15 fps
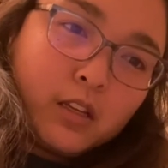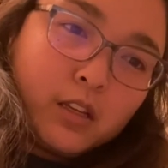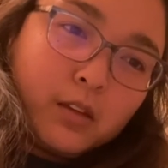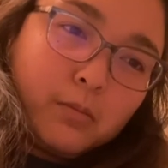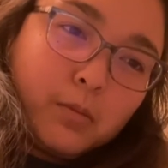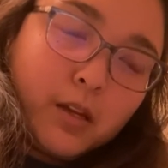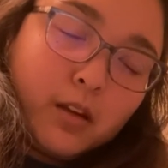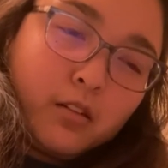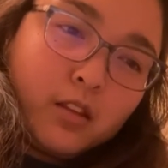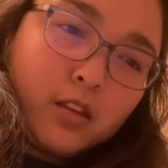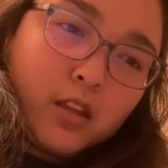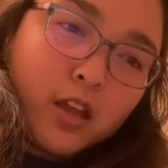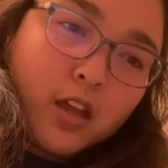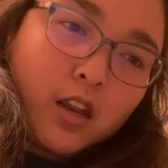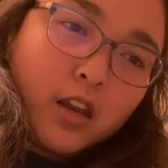bigger than
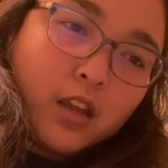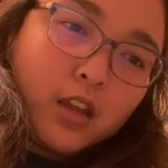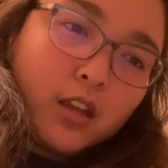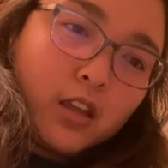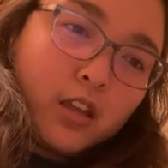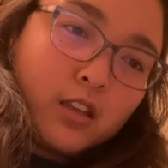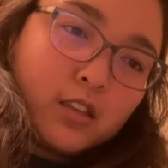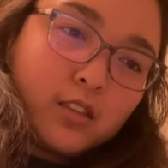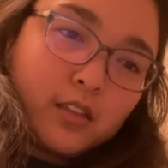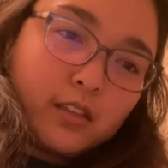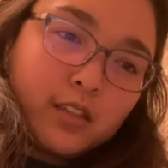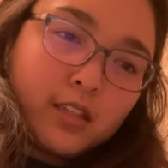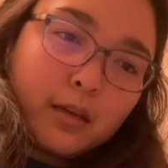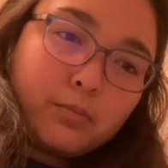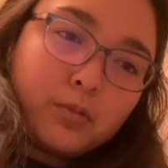that, it is
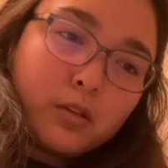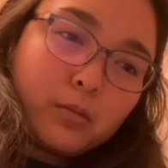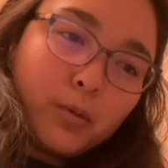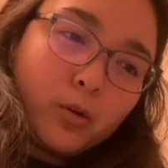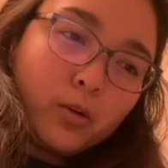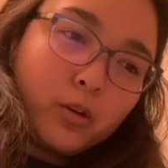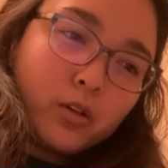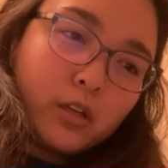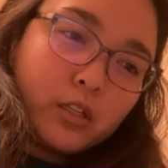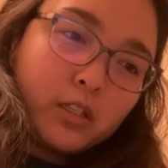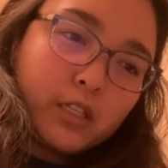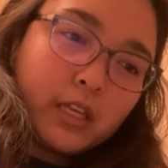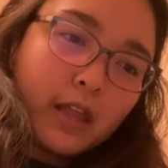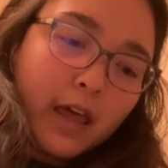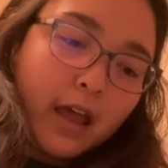susceptible
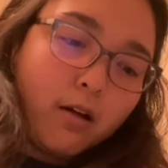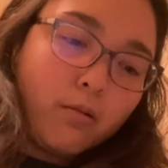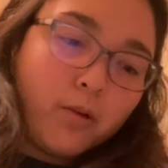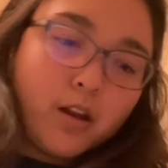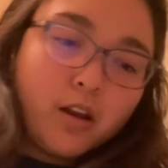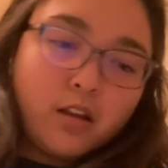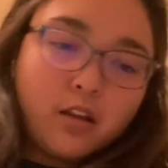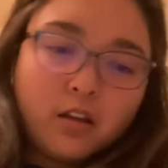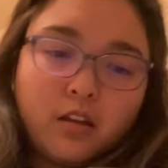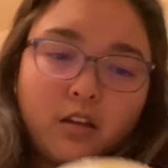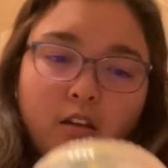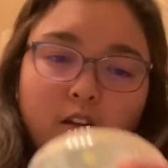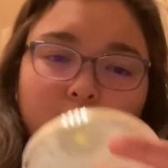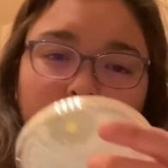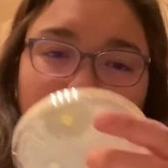to that one.
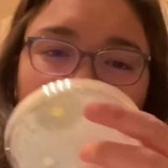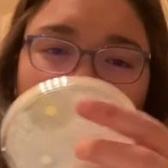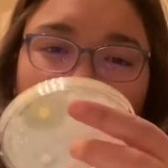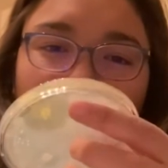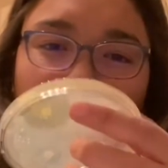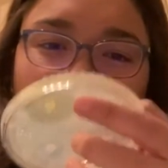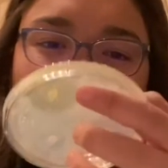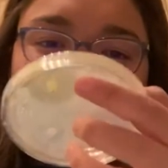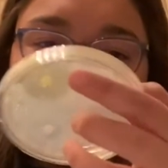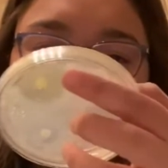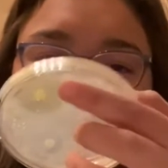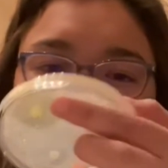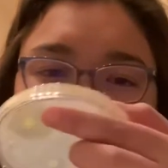So I'm gonna go ahead and